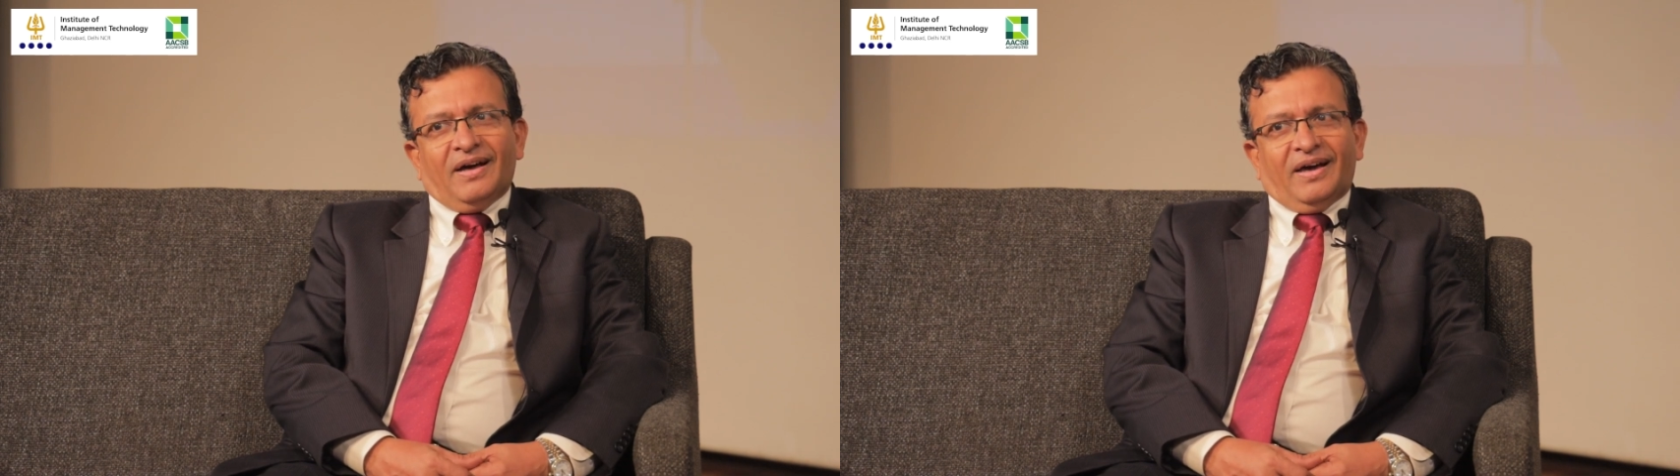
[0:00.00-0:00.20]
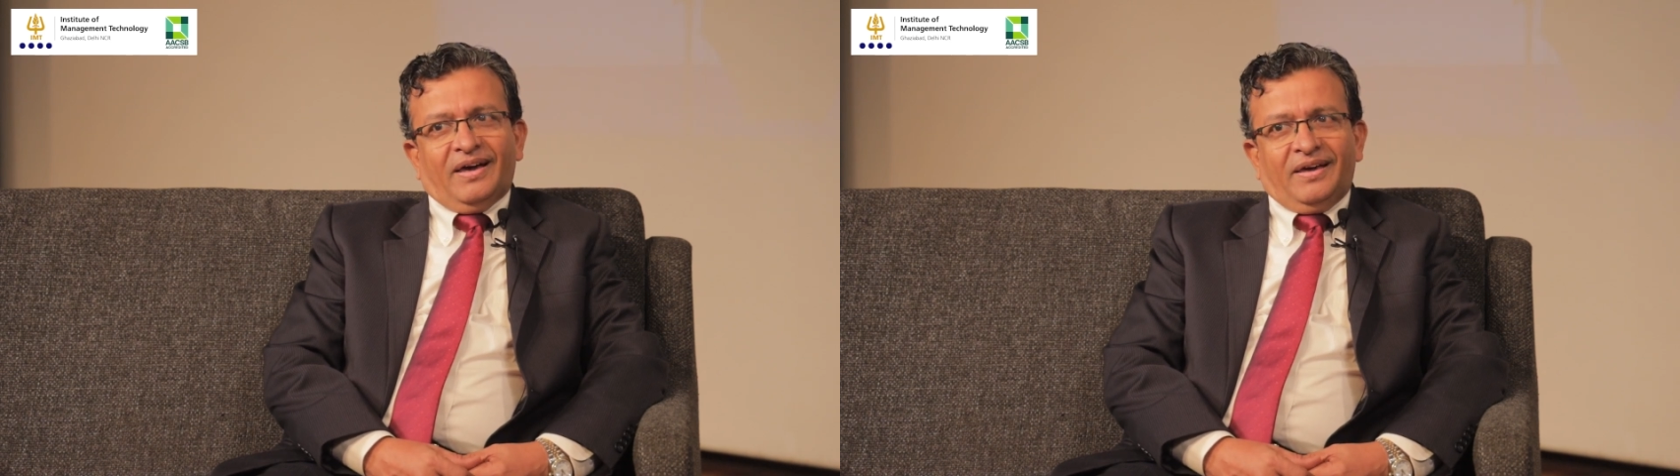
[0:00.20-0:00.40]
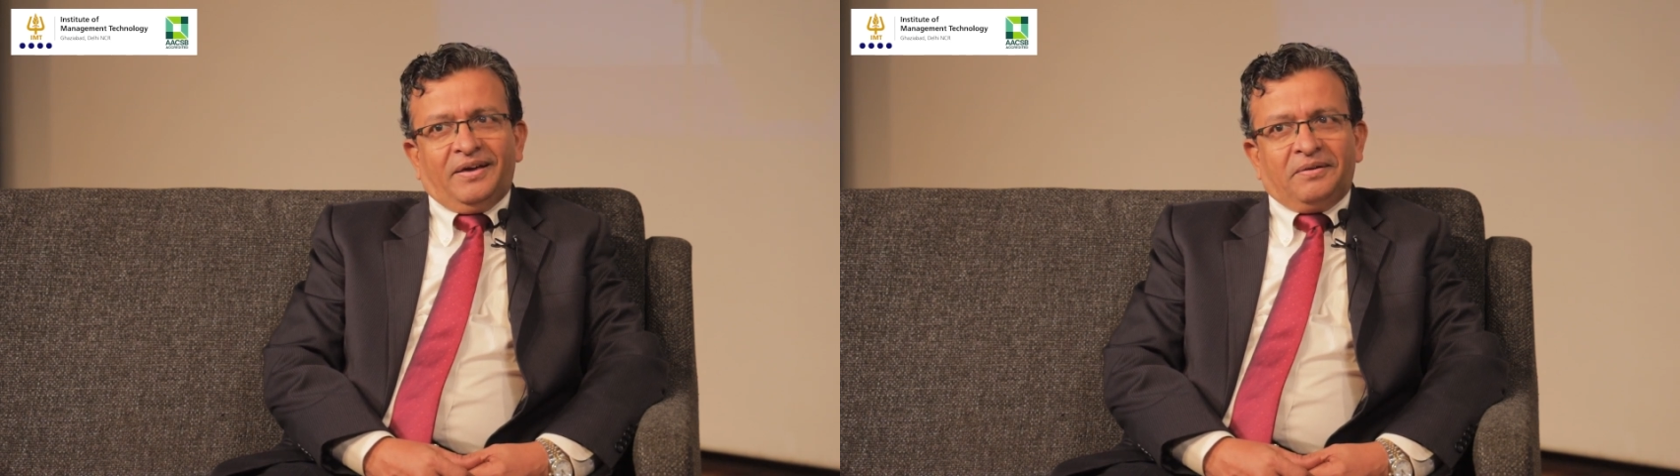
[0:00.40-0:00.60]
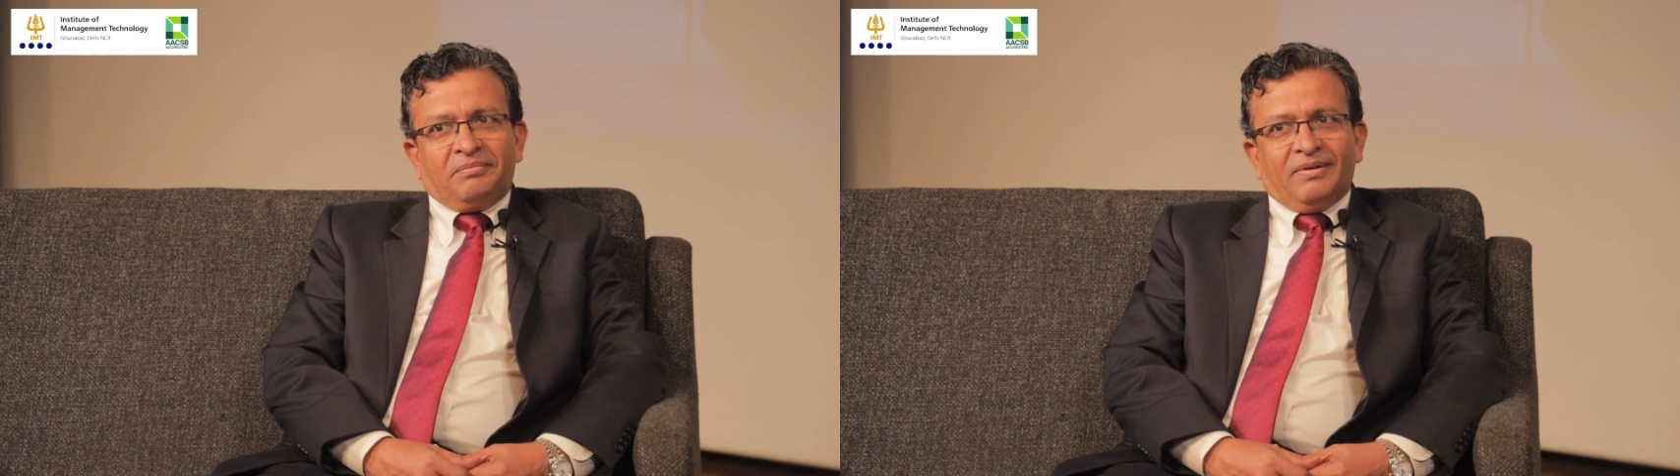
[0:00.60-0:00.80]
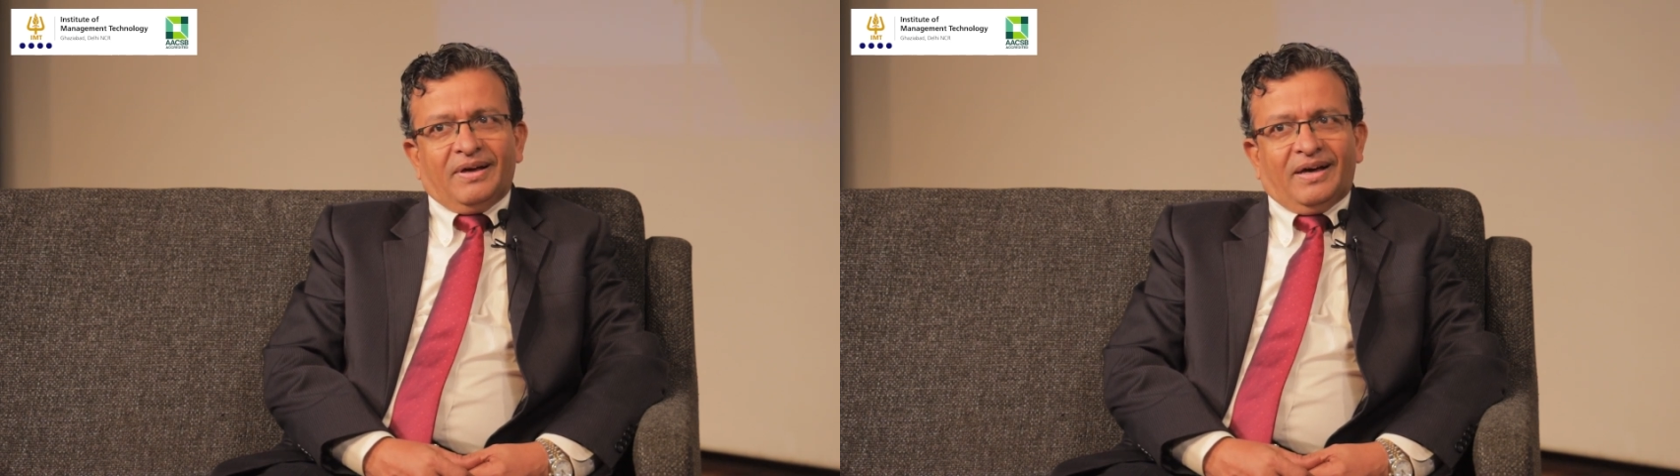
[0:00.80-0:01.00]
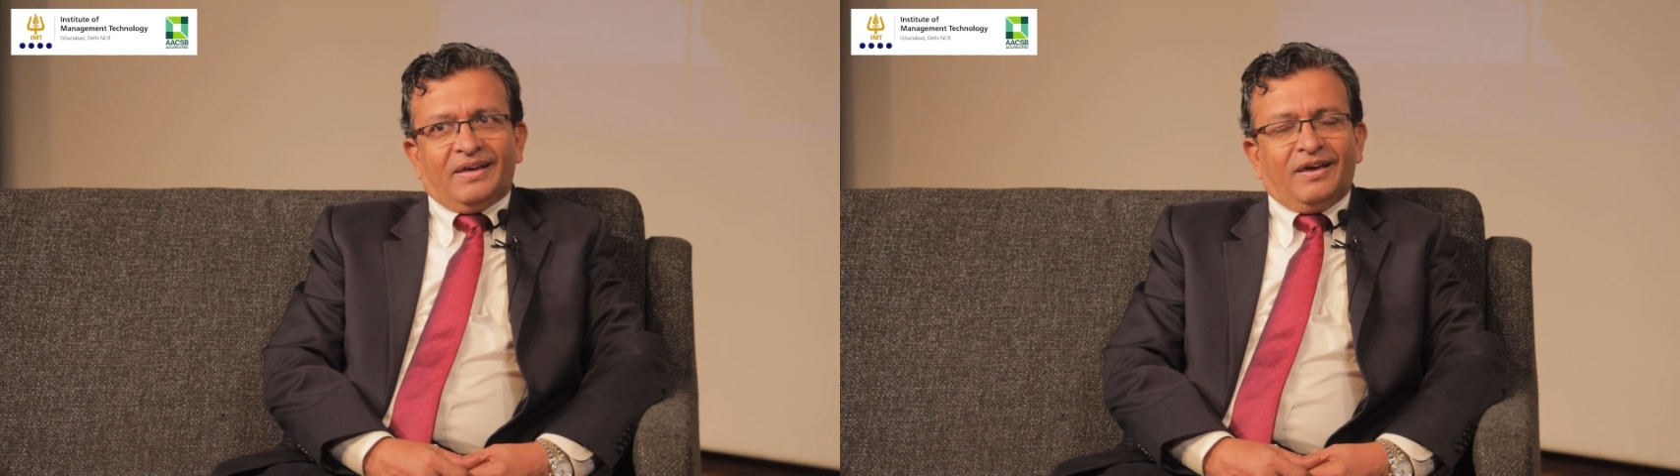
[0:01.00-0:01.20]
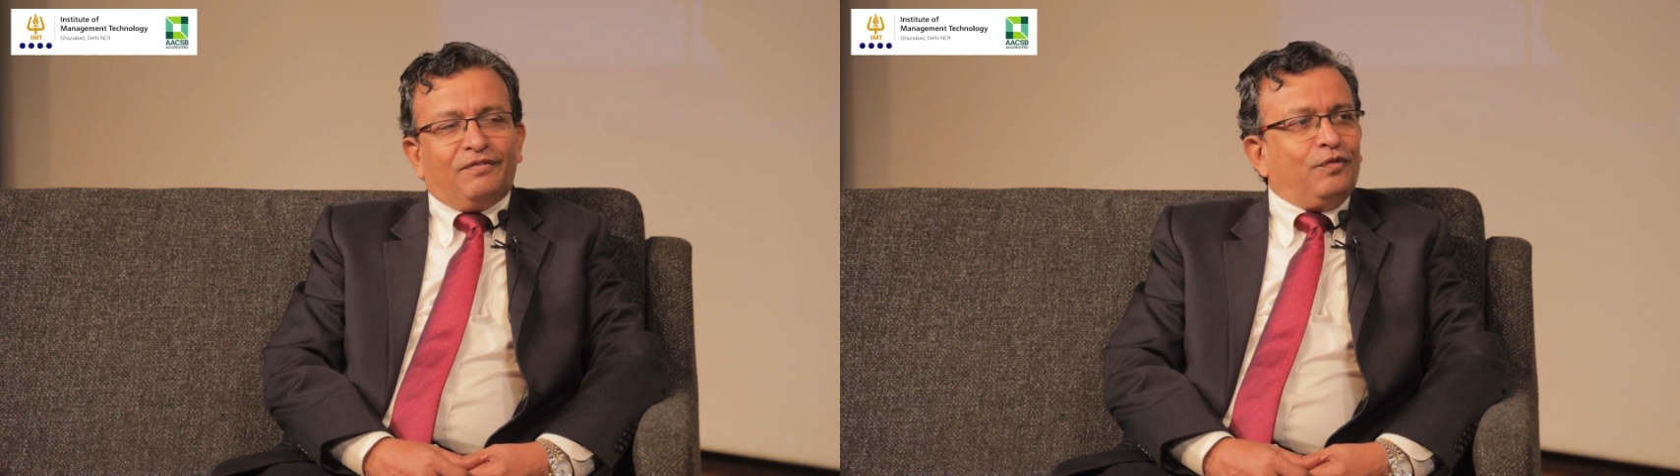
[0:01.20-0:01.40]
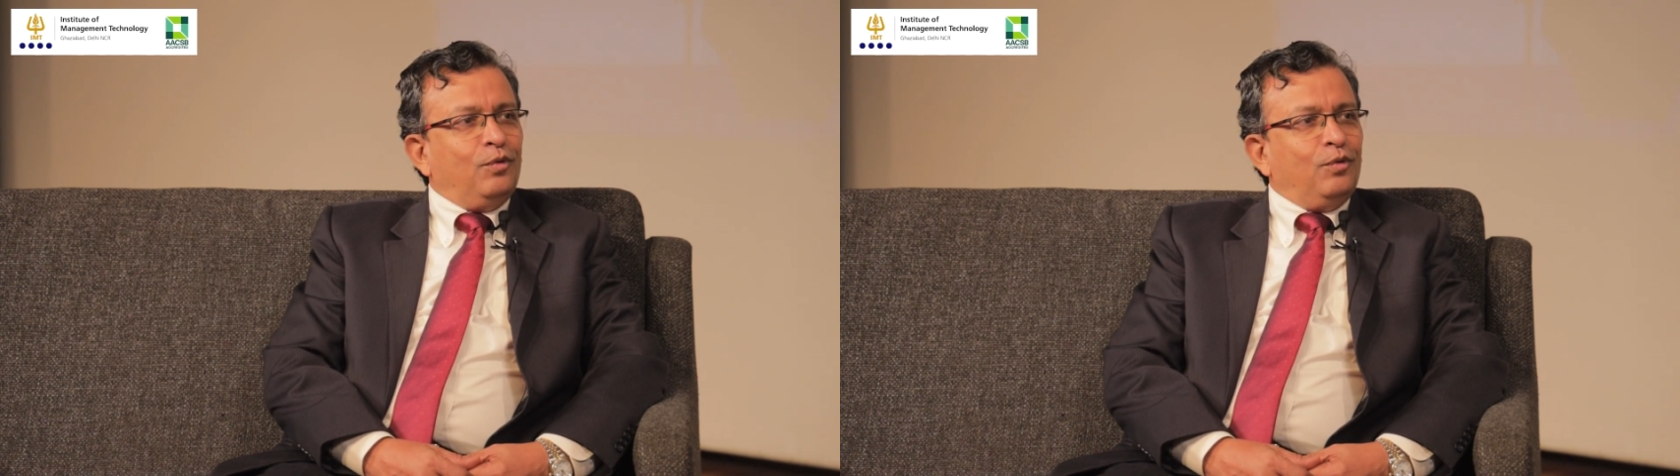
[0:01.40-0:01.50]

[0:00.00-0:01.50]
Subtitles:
I can